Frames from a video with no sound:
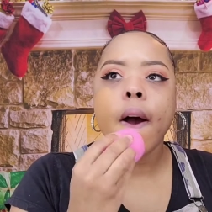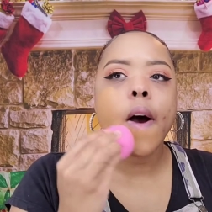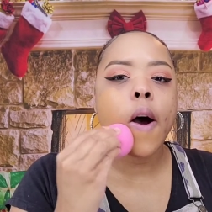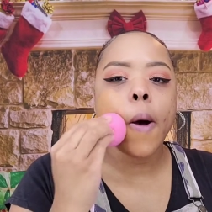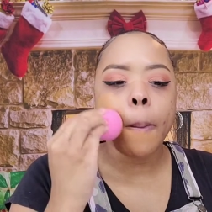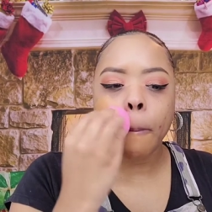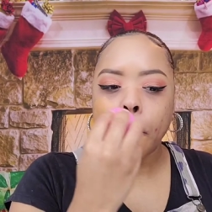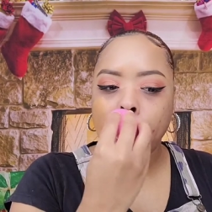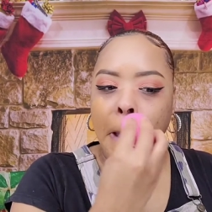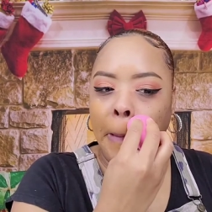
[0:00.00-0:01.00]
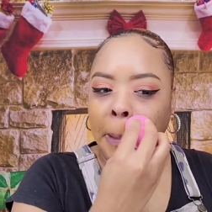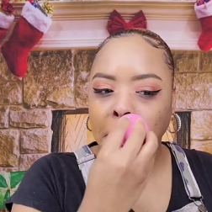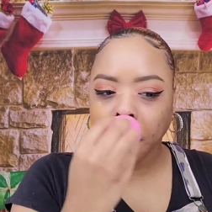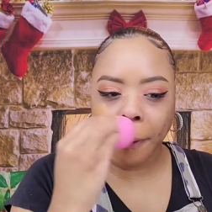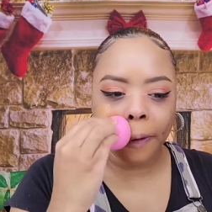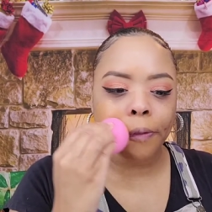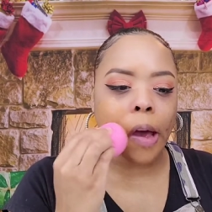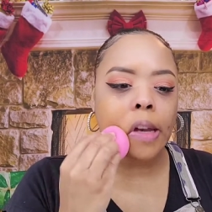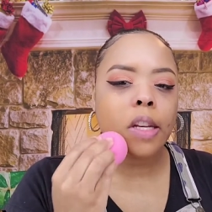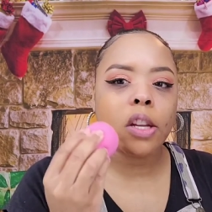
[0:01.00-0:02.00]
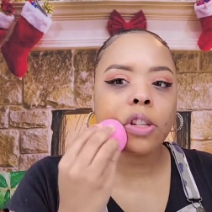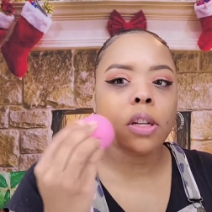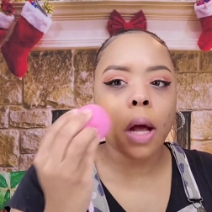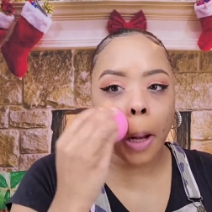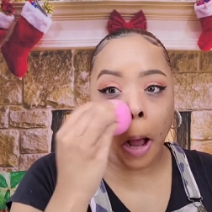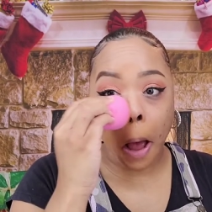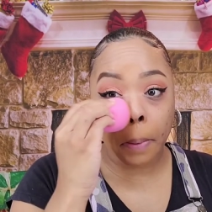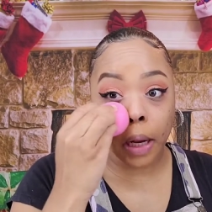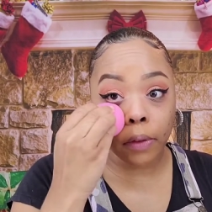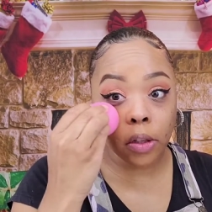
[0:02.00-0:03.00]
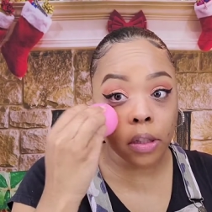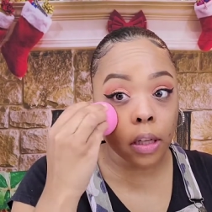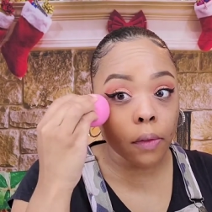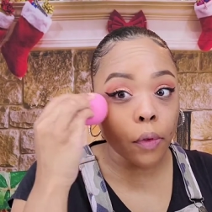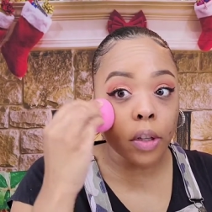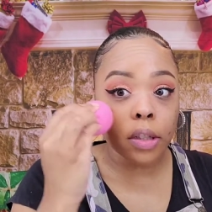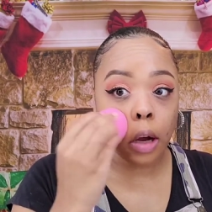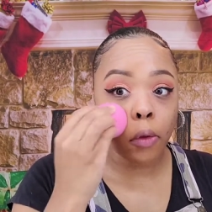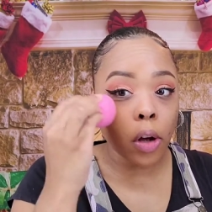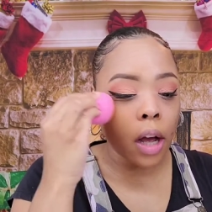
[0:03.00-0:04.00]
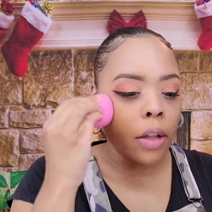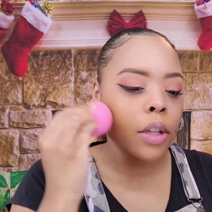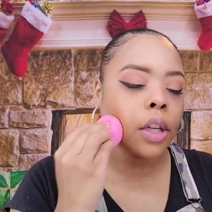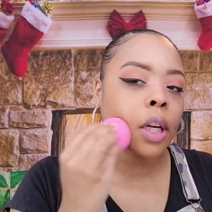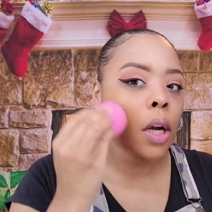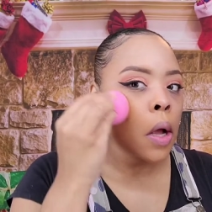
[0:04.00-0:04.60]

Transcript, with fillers: um, I've used findation.com and I've used it for several other